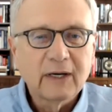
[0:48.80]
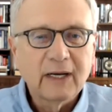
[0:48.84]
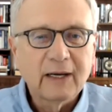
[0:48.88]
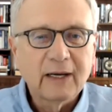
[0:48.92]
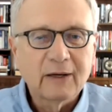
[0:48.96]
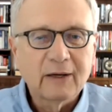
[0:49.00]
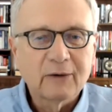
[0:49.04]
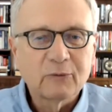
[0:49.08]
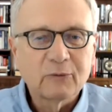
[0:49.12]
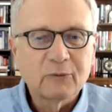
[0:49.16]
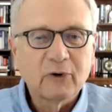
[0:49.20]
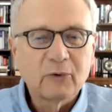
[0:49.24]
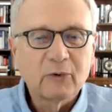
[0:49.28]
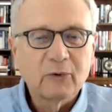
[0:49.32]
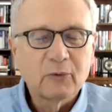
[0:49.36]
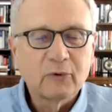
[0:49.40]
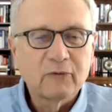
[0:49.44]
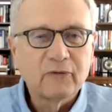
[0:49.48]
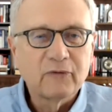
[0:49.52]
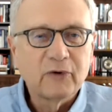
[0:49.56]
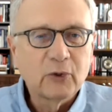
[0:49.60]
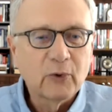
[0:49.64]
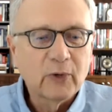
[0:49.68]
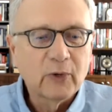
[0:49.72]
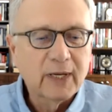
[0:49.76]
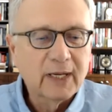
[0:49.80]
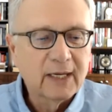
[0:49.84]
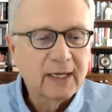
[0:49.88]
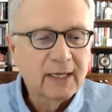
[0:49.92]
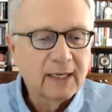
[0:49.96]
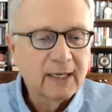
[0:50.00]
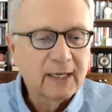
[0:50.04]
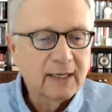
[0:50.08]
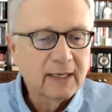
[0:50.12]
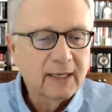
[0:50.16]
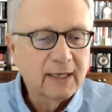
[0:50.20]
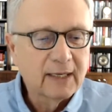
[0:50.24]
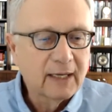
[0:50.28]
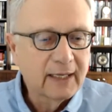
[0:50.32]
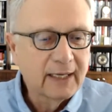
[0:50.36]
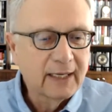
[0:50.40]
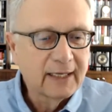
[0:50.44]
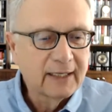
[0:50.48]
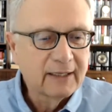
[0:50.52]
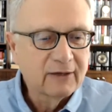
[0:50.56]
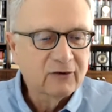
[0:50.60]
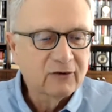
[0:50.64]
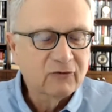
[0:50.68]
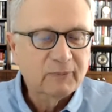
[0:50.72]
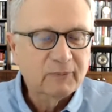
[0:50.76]
reviewing
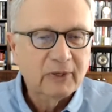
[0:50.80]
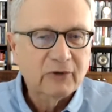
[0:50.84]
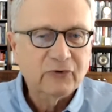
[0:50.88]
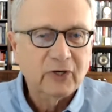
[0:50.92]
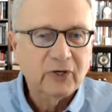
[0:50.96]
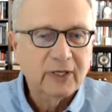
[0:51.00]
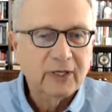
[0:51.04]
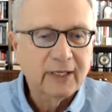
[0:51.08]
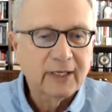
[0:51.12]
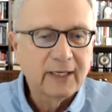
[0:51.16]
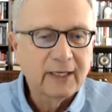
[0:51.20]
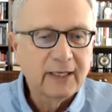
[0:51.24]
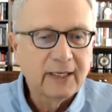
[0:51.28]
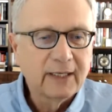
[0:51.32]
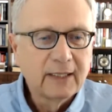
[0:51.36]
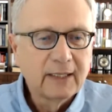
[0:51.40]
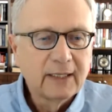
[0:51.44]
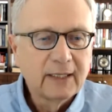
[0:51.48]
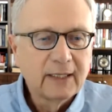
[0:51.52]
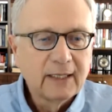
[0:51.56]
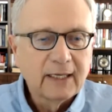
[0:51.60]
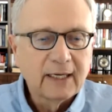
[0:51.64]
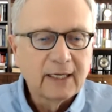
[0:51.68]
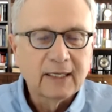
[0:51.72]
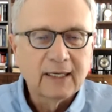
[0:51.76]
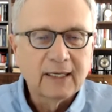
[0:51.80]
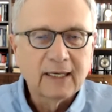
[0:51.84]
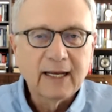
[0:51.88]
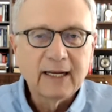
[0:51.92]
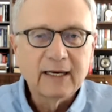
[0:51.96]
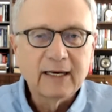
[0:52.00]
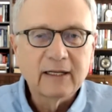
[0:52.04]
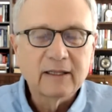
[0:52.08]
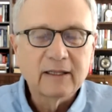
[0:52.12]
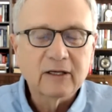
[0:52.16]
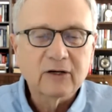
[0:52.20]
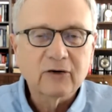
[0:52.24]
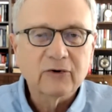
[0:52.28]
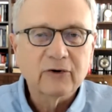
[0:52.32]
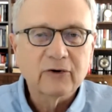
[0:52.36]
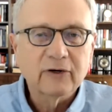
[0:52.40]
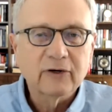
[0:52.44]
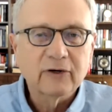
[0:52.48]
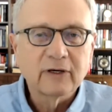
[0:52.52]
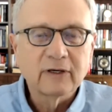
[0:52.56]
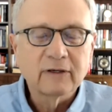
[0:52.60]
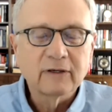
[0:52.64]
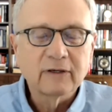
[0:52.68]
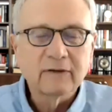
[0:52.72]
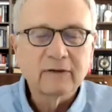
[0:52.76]
again, especially in light of the
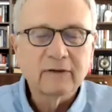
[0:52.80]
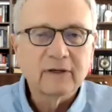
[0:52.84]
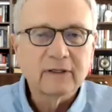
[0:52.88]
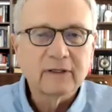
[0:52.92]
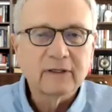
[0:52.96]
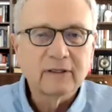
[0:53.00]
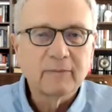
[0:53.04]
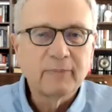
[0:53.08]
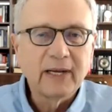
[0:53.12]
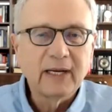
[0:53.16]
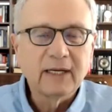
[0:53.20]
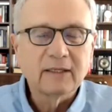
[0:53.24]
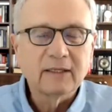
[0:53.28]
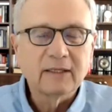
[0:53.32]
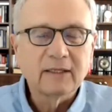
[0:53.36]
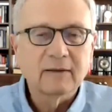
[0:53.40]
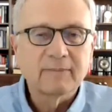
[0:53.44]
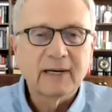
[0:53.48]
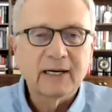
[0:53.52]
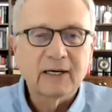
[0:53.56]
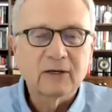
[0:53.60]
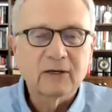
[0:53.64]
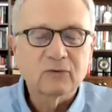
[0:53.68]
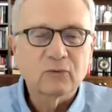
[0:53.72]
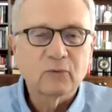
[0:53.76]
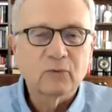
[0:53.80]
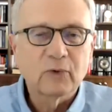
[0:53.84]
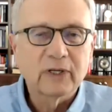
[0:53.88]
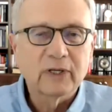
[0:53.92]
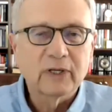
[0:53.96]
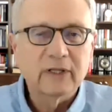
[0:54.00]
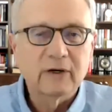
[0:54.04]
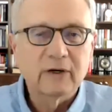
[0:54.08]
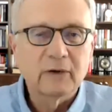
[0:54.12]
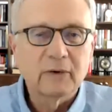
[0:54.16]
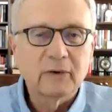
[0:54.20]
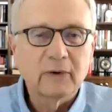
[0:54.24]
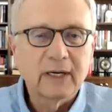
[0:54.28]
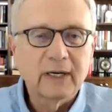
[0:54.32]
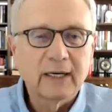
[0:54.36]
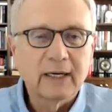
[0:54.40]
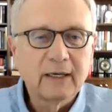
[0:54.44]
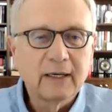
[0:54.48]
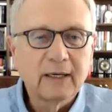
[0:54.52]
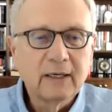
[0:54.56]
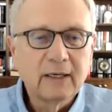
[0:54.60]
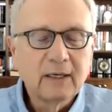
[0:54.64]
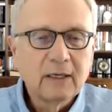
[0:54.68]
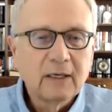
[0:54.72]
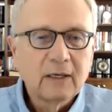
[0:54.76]
current debate about
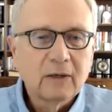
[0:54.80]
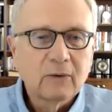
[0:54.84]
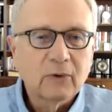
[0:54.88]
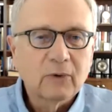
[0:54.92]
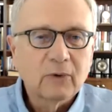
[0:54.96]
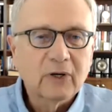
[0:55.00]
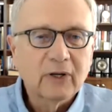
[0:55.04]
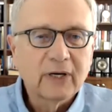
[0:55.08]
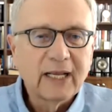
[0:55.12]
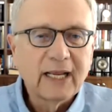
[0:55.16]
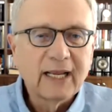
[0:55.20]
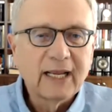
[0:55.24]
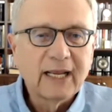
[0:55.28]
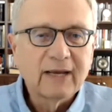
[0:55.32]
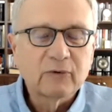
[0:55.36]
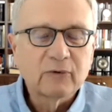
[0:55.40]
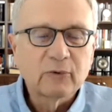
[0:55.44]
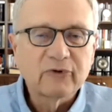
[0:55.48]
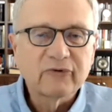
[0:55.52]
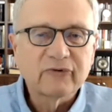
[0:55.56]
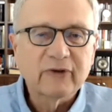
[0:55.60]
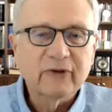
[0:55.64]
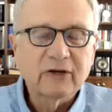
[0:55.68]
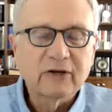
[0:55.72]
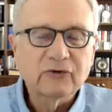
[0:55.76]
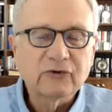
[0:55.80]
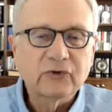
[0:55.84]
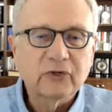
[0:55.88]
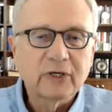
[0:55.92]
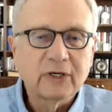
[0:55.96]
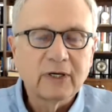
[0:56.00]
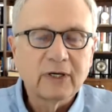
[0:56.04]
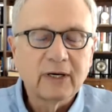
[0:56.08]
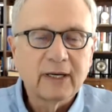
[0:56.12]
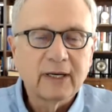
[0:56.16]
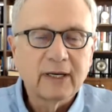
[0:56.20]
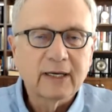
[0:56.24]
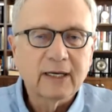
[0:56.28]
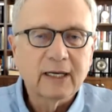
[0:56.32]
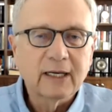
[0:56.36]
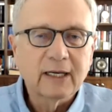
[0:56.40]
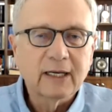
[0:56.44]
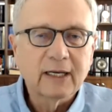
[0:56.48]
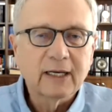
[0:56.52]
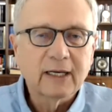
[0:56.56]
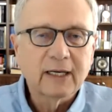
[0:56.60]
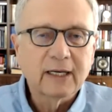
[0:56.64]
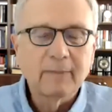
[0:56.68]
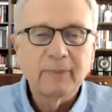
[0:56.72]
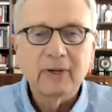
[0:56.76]
whether we're going to have a recession
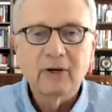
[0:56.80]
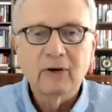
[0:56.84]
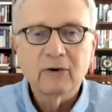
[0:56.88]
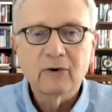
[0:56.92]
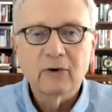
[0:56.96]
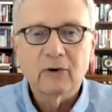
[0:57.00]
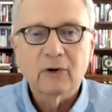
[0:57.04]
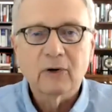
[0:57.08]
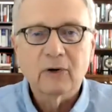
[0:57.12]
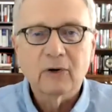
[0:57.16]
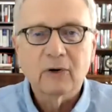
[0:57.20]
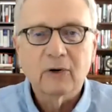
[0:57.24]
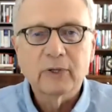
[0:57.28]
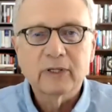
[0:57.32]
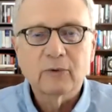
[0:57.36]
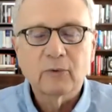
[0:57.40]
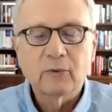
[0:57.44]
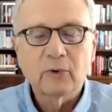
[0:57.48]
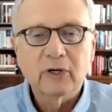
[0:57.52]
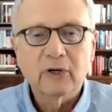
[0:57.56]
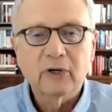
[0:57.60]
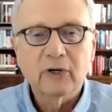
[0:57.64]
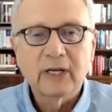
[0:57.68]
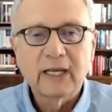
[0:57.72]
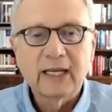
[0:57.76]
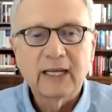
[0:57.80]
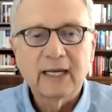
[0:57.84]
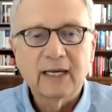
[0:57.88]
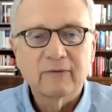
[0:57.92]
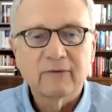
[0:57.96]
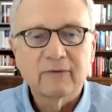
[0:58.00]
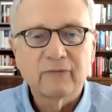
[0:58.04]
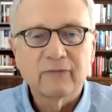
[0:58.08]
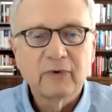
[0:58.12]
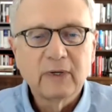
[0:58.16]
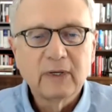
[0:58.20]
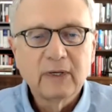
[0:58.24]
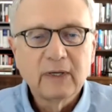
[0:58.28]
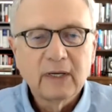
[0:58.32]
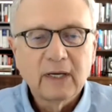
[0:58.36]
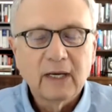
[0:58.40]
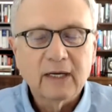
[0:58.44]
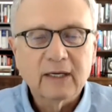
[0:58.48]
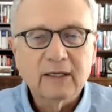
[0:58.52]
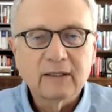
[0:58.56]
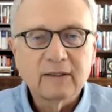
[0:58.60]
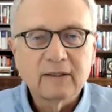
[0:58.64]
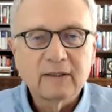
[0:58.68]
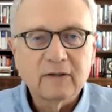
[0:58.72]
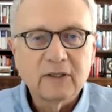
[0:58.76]
coming up here or whether we're going to have
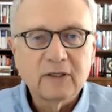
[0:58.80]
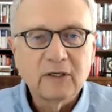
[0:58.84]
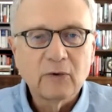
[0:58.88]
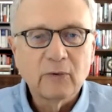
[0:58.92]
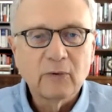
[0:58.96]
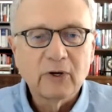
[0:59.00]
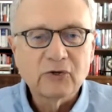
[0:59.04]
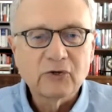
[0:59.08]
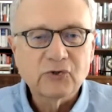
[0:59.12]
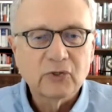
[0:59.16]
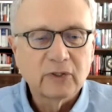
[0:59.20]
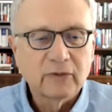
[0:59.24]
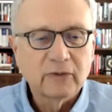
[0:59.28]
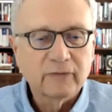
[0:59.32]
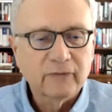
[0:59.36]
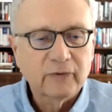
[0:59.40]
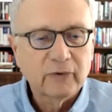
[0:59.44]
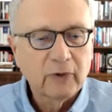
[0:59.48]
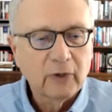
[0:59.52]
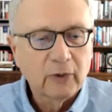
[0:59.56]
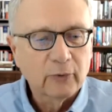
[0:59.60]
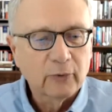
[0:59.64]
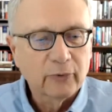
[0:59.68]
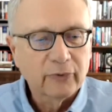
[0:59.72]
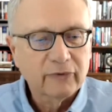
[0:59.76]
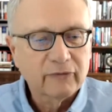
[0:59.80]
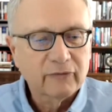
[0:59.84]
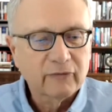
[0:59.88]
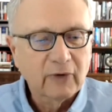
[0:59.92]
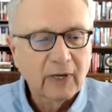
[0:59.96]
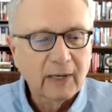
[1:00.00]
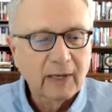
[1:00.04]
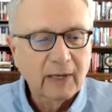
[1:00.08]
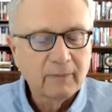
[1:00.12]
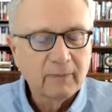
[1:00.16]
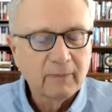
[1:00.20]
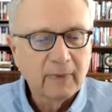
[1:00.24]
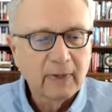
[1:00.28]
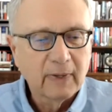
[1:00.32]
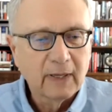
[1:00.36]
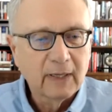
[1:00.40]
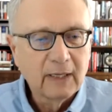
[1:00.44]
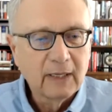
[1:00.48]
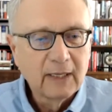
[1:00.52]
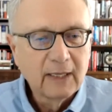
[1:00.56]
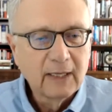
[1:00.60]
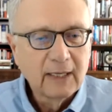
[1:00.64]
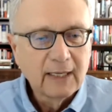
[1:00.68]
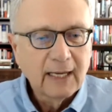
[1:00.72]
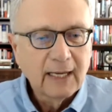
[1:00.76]
a continuation of growth. So
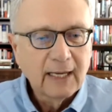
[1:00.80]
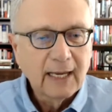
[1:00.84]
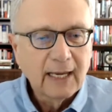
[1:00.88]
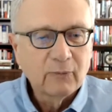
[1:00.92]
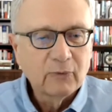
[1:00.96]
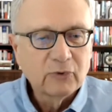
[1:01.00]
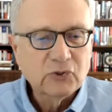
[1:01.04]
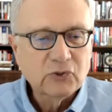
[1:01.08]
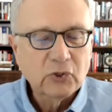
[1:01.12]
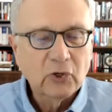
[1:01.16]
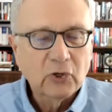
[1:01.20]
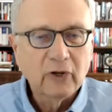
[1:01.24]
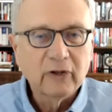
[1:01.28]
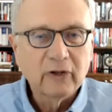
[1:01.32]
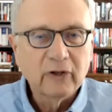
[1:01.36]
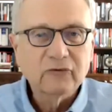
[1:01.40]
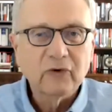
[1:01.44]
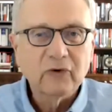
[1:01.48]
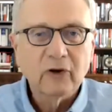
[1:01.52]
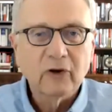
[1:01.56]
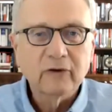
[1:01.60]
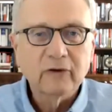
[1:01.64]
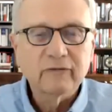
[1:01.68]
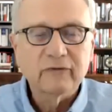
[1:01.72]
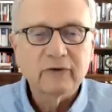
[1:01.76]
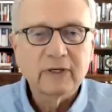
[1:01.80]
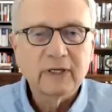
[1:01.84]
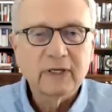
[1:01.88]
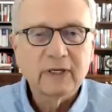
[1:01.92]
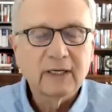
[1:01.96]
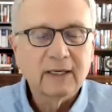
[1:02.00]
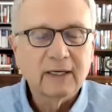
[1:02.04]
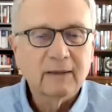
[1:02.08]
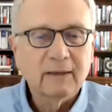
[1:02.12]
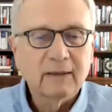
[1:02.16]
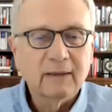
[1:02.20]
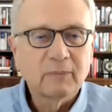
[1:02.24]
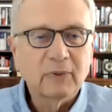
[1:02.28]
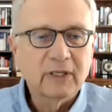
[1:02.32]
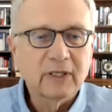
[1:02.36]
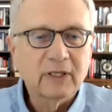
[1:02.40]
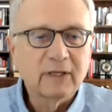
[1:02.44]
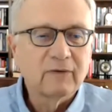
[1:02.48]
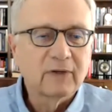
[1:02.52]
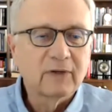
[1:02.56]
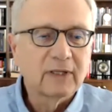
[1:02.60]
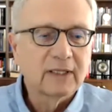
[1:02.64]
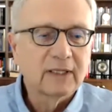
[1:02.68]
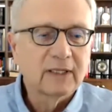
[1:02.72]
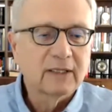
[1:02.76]
I'm with Chauncey,
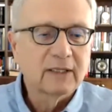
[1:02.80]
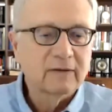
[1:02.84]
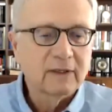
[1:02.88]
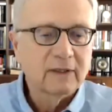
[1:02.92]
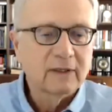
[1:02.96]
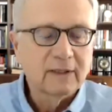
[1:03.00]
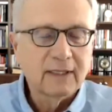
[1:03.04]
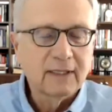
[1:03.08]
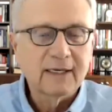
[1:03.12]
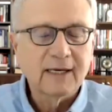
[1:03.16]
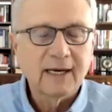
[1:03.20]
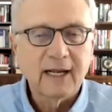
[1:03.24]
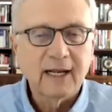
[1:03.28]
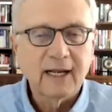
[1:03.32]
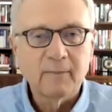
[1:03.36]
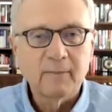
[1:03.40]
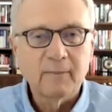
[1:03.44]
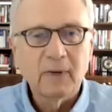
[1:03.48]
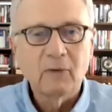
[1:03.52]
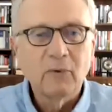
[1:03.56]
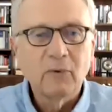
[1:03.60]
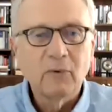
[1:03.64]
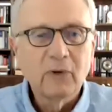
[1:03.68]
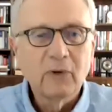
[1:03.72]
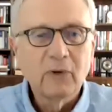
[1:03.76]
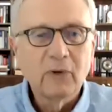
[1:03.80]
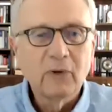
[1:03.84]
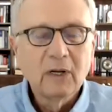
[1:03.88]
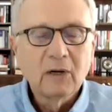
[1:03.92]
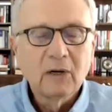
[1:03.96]
believing that the economy